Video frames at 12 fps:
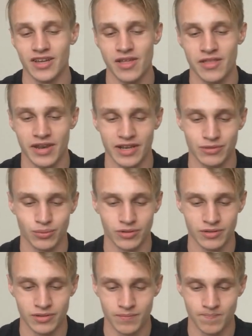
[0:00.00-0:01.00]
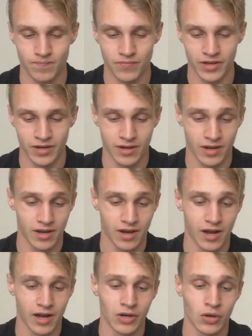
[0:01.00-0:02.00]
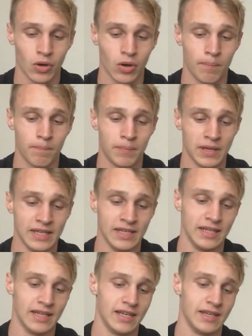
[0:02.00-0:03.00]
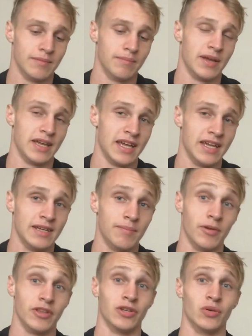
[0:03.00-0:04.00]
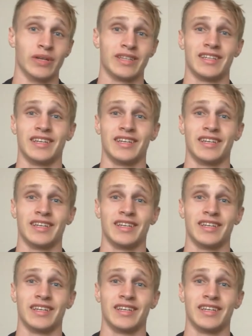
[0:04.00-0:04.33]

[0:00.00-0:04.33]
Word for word: so the next one I got a B in PE, but the annoying